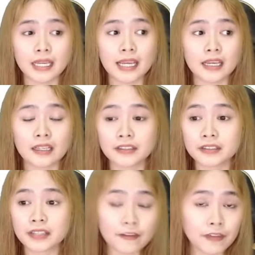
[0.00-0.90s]

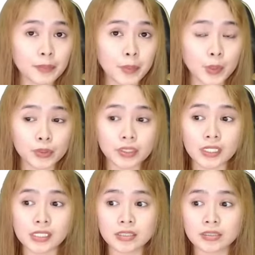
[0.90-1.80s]
and DeFi
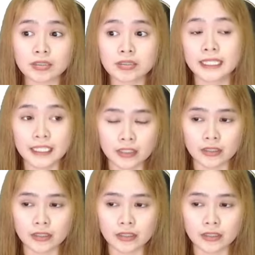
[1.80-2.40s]
protocols here.